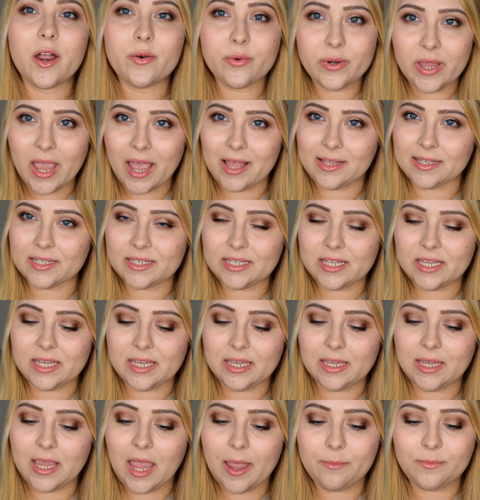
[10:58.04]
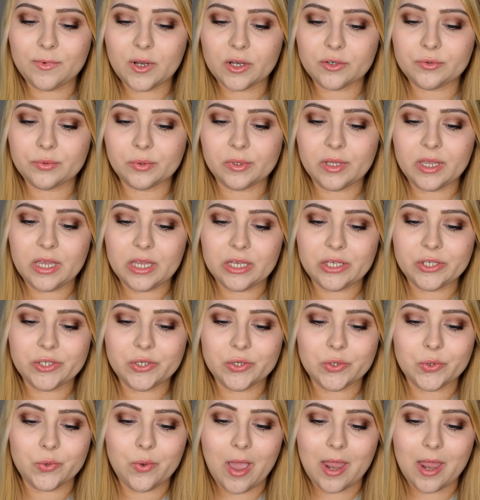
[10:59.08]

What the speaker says: Reality. I'm not really into